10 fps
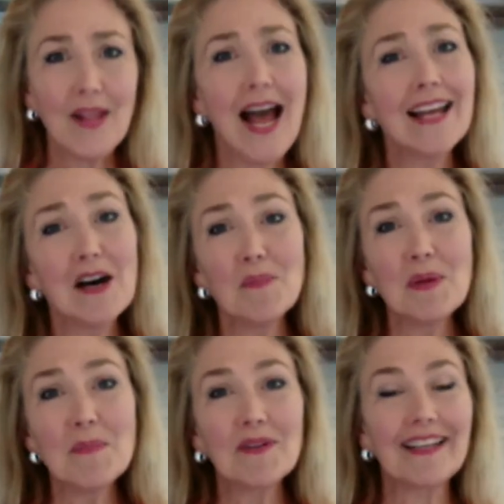I help
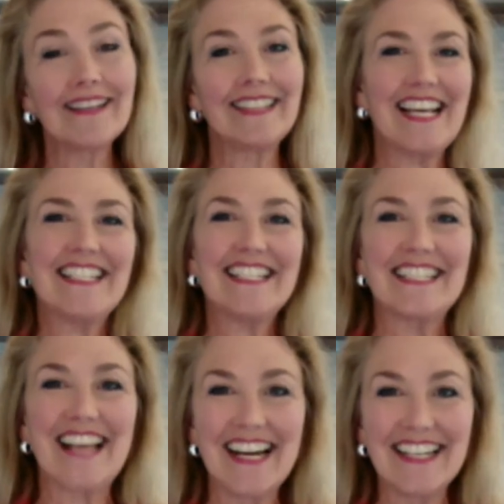people get
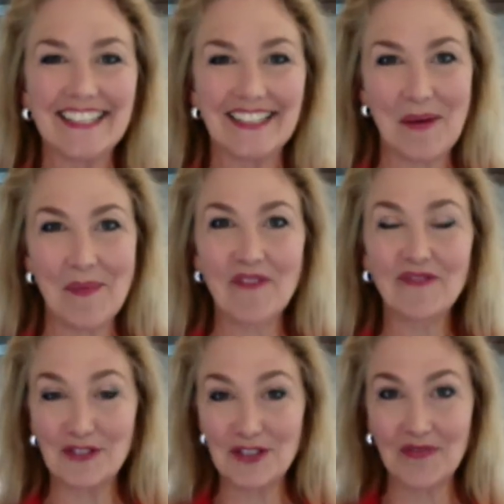excited about
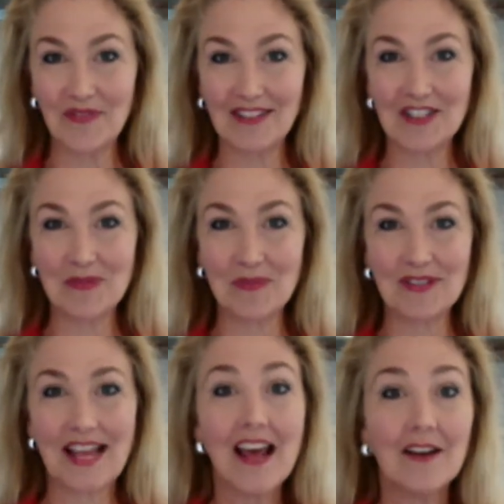fruits and
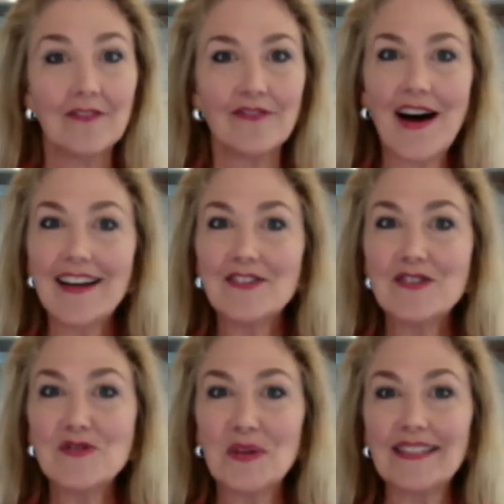vegetables, find
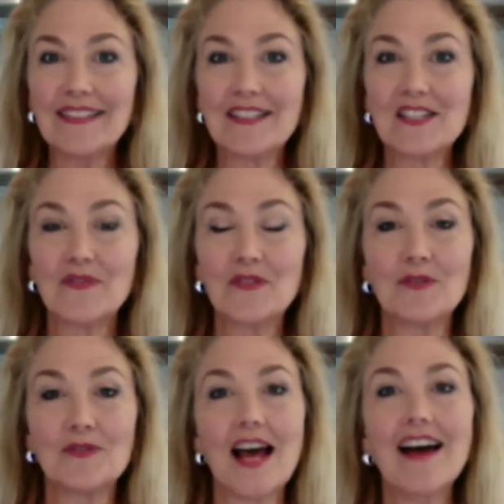nutrient-dense
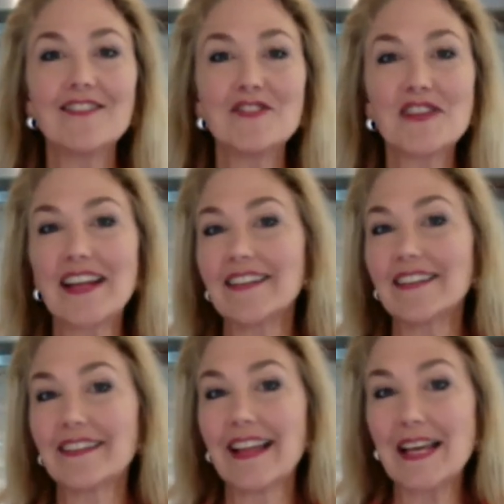foods, understand
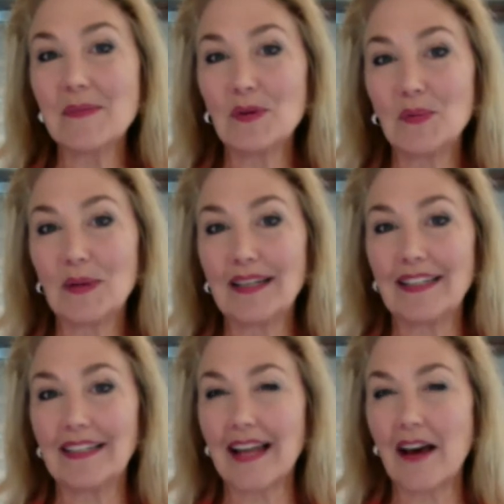label
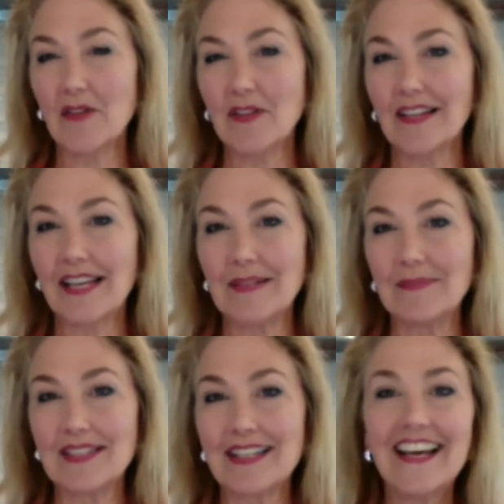reading and health
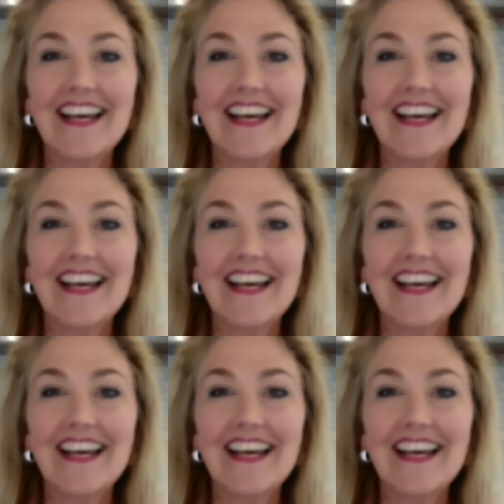claims.